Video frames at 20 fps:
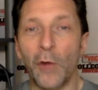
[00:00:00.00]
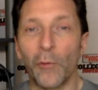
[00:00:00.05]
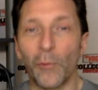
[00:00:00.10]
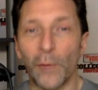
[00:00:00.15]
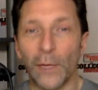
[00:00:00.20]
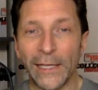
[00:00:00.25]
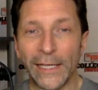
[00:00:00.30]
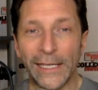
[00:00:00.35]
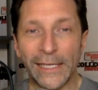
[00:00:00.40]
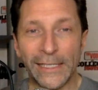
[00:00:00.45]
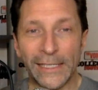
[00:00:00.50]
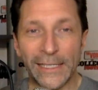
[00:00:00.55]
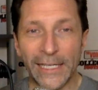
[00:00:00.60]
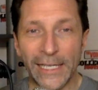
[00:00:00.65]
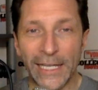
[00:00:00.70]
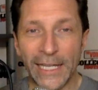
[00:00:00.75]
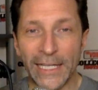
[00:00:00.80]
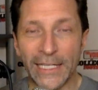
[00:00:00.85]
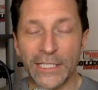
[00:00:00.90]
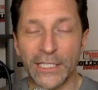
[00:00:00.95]
really
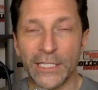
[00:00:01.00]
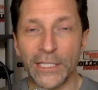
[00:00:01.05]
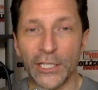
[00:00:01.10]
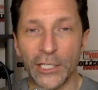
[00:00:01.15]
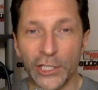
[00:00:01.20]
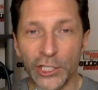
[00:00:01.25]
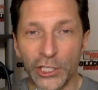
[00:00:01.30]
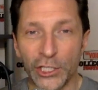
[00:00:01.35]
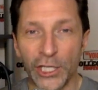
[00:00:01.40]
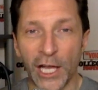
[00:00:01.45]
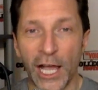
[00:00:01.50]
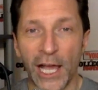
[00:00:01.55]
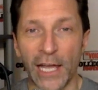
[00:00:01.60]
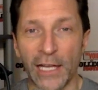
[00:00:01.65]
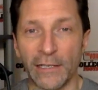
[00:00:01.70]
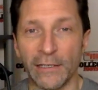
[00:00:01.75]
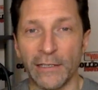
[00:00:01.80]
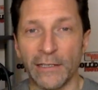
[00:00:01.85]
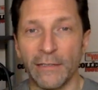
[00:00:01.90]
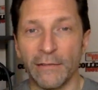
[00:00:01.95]
needs the
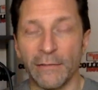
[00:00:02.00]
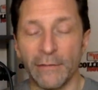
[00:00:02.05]
shot.